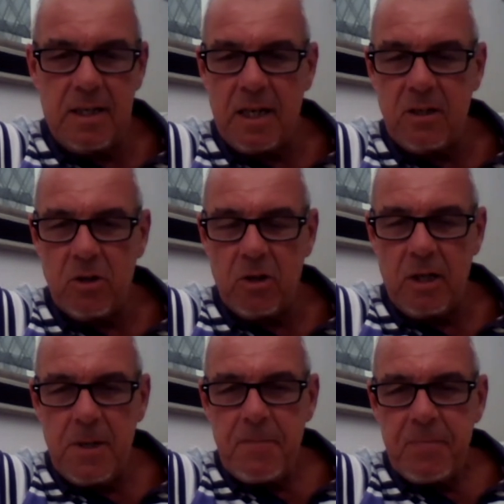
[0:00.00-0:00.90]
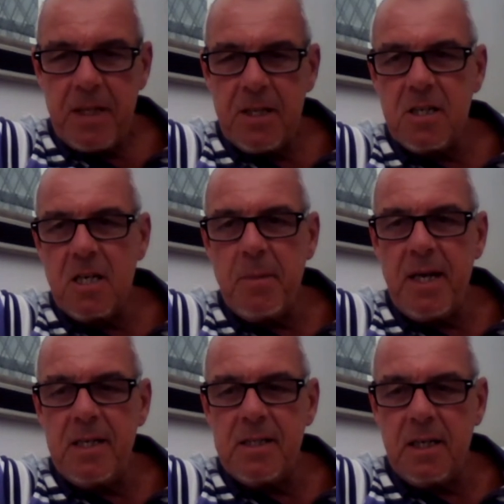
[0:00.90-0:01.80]
Daniel. There's an
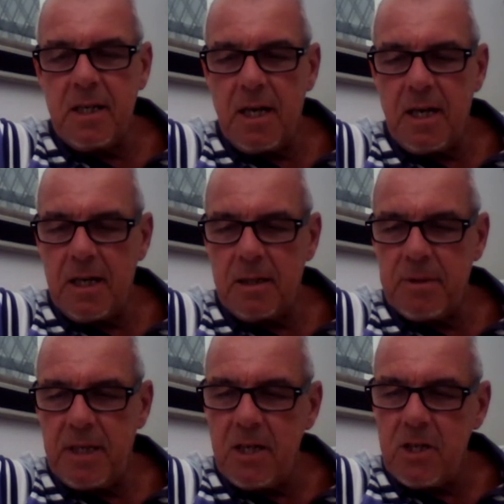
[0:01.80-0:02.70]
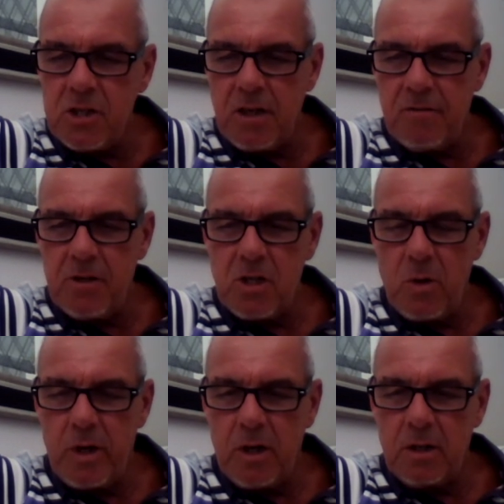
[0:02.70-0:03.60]
amazing initiative that's
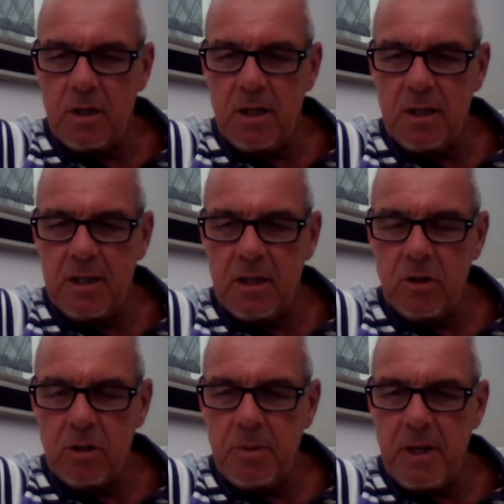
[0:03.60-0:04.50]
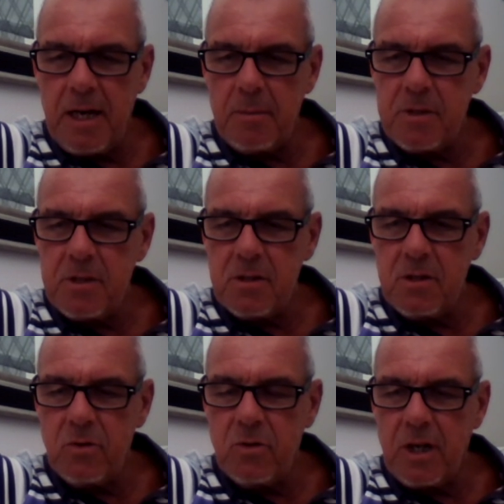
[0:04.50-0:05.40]
going on, Daniel. Perhaps
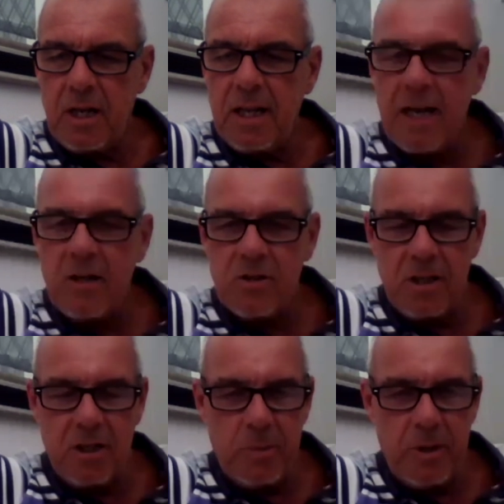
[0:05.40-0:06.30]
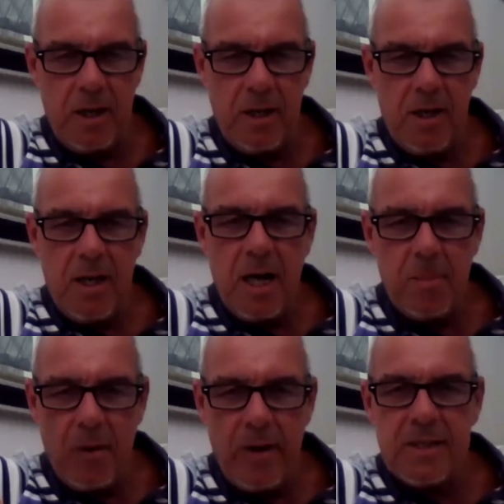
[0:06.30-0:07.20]
you could enlighten us a little bit
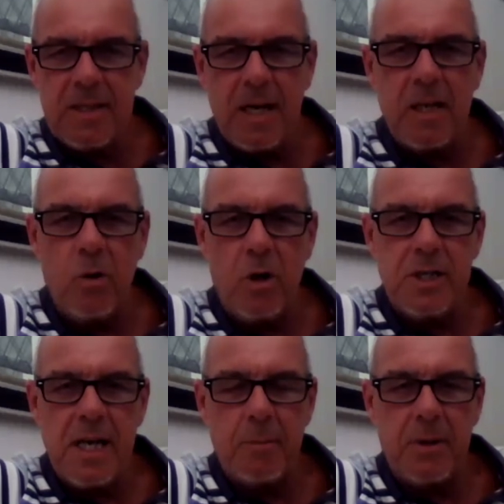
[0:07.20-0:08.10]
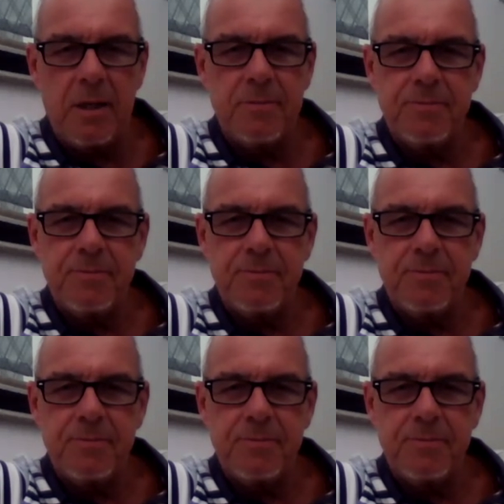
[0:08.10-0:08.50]
about exactly what is happening.